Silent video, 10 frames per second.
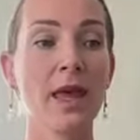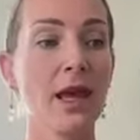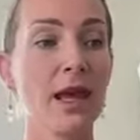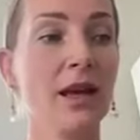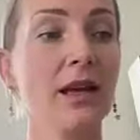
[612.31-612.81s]

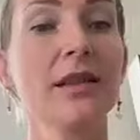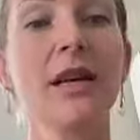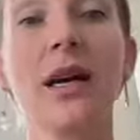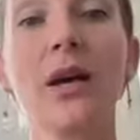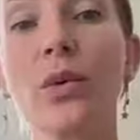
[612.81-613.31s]
and
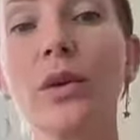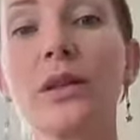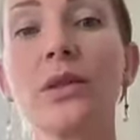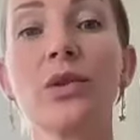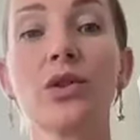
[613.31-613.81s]
I will
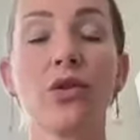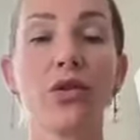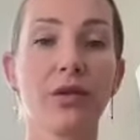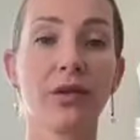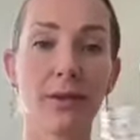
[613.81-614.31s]
switch
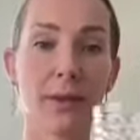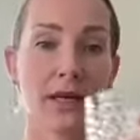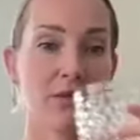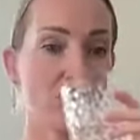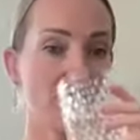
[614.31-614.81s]
on the
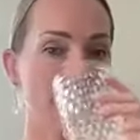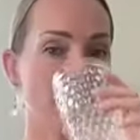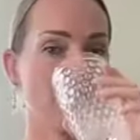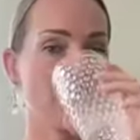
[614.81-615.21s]
mantra.